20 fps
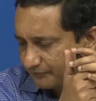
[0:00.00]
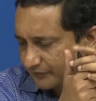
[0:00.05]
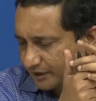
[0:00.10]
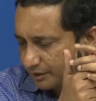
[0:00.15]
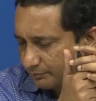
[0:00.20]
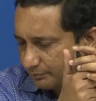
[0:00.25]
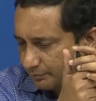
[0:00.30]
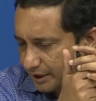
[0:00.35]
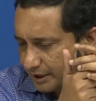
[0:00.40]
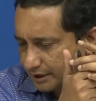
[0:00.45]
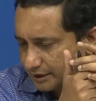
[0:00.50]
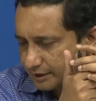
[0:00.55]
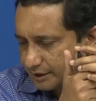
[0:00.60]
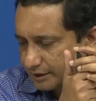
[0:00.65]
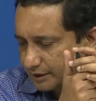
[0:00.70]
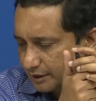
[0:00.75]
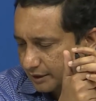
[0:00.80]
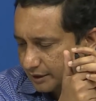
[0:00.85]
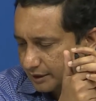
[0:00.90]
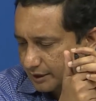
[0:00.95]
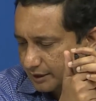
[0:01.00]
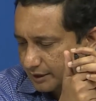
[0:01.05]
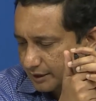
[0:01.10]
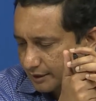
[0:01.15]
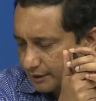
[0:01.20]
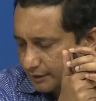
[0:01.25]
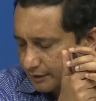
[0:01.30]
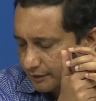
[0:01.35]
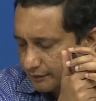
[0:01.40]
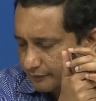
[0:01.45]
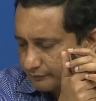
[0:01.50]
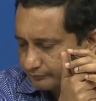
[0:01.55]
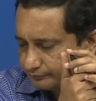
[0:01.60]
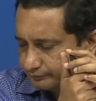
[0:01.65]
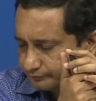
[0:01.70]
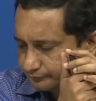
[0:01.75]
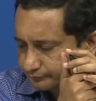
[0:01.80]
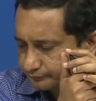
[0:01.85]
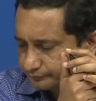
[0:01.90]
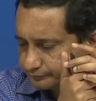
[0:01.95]
but uh,
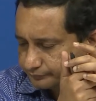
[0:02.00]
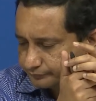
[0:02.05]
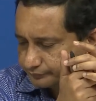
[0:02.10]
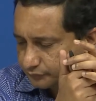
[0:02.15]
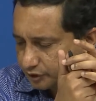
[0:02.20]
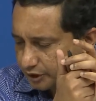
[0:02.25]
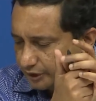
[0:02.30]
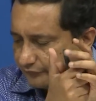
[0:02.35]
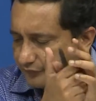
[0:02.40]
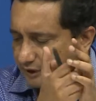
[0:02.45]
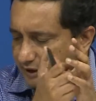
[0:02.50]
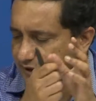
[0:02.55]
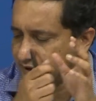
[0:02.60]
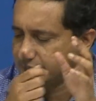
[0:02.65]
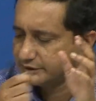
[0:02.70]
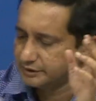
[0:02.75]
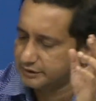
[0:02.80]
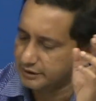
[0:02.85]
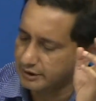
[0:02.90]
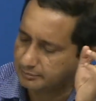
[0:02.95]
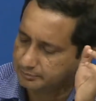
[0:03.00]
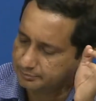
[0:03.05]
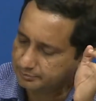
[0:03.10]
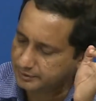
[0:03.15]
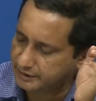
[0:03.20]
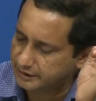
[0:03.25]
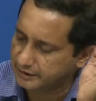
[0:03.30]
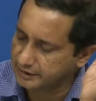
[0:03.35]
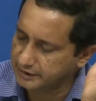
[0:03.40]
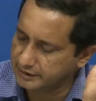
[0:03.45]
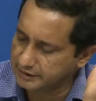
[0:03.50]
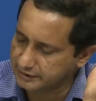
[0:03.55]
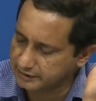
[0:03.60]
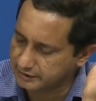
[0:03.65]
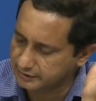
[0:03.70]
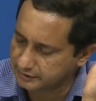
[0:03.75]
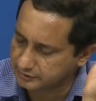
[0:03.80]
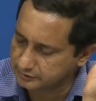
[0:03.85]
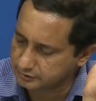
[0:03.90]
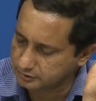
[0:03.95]
we jump in a
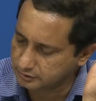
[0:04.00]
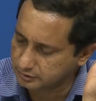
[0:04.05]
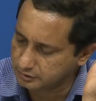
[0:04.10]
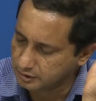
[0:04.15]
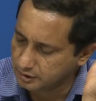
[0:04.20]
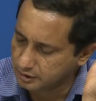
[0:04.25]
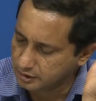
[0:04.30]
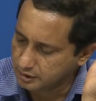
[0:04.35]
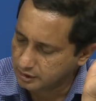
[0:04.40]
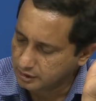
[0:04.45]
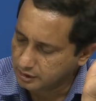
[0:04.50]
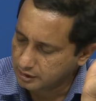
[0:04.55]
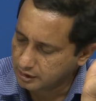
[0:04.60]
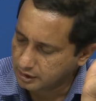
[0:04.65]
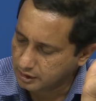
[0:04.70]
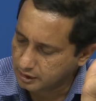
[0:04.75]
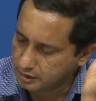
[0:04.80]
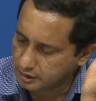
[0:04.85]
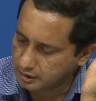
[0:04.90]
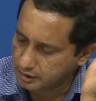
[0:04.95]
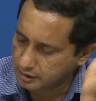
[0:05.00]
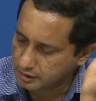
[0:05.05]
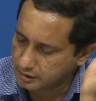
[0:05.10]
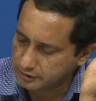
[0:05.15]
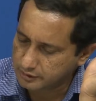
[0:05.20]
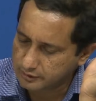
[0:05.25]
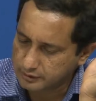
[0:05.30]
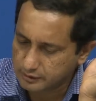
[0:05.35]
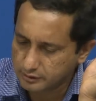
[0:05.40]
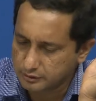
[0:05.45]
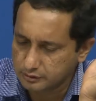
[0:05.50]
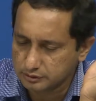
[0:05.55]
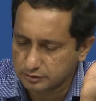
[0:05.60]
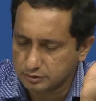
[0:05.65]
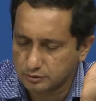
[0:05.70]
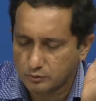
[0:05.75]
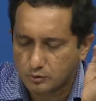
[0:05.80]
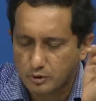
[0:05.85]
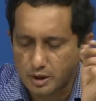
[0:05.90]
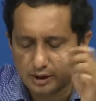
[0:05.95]
little. So, uh, so
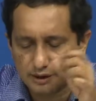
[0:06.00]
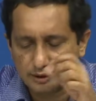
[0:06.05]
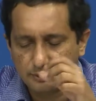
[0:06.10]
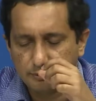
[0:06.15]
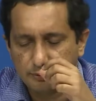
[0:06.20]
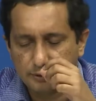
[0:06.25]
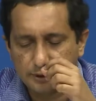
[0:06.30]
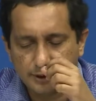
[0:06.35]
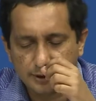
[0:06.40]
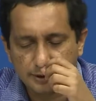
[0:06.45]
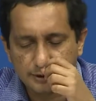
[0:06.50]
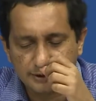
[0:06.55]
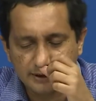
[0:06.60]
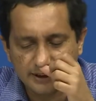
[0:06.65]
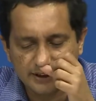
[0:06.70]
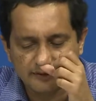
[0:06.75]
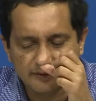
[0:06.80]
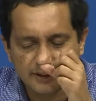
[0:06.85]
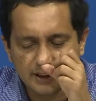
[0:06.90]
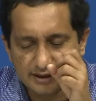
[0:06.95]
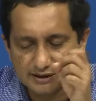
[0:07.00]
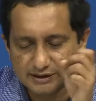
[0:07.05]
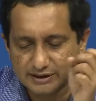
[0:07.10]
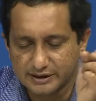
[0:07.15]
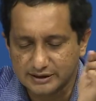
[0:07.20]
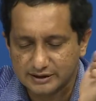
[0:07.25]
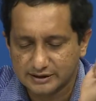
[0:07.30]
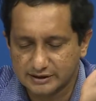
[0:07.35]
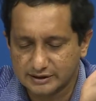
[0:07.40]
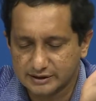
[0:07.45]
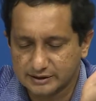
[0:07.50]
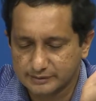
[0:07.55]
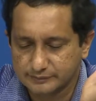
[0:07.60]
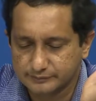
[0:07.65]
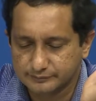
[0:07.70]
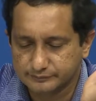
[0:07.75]
what would you see vergence